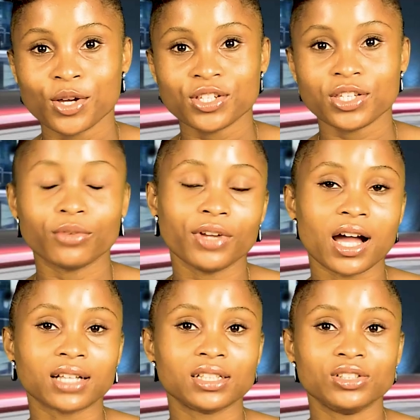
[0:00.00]
Still
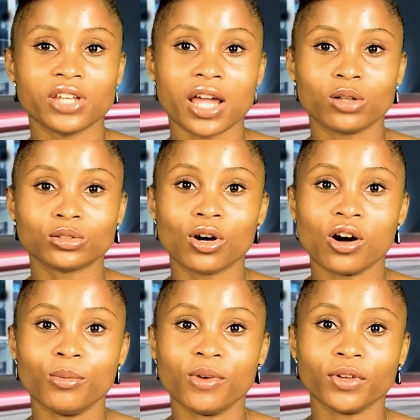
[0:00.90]
reacting to the
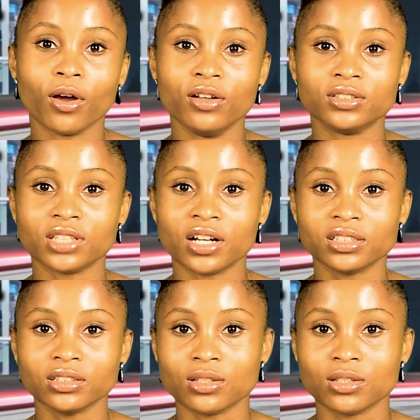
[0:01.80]
outcome of the concert,